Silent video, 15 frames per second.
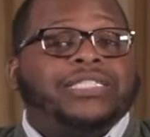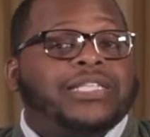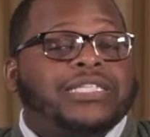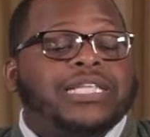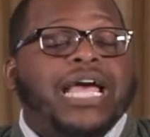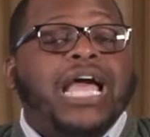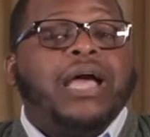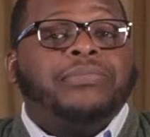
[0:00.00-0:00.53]
of the
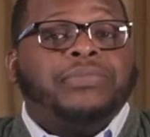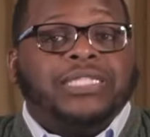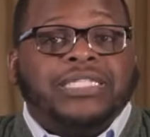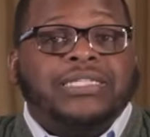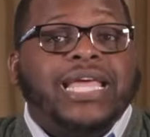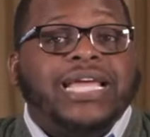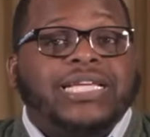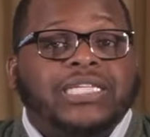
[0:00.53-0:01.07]
times is
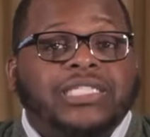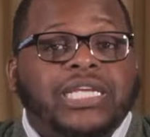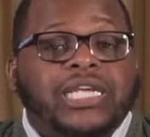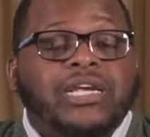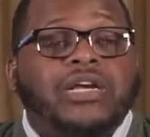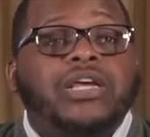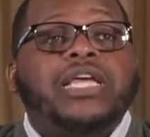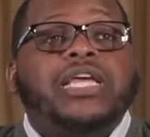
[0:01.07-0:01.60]
next
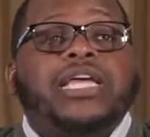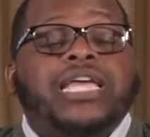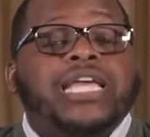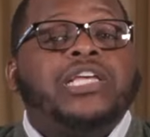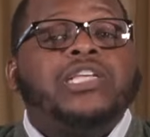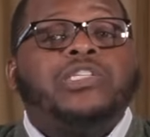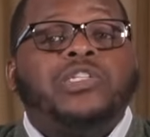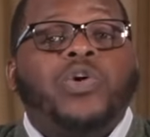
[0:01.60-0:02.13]
year
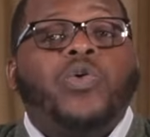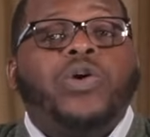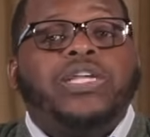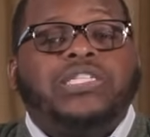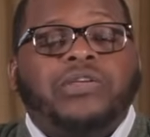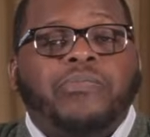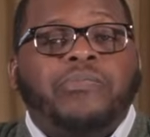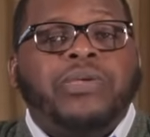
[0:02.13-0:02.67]
is going
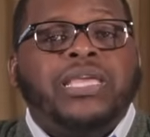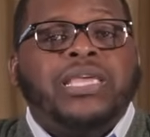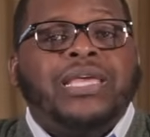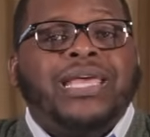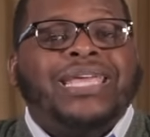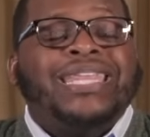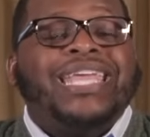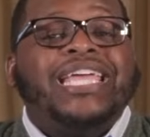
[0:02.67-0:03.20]
to be
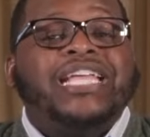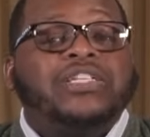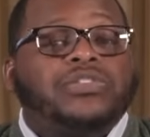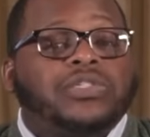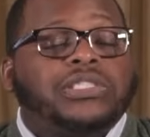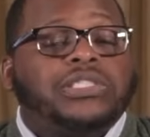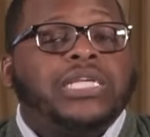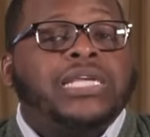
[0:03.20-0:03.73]
an
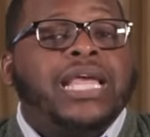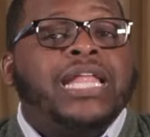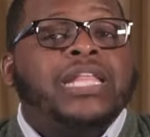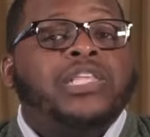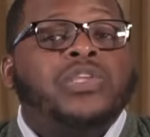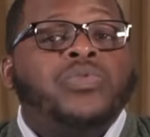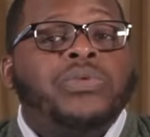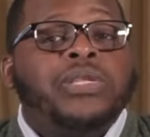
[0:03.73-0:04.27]
interesting
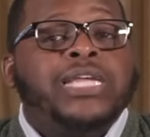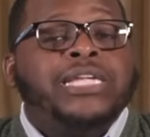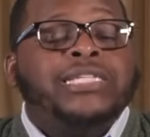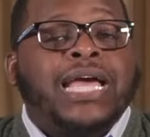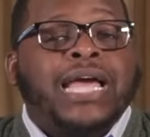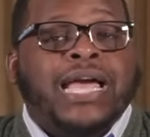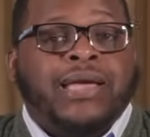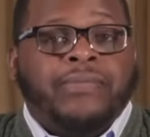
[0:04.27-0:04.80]
and unique time.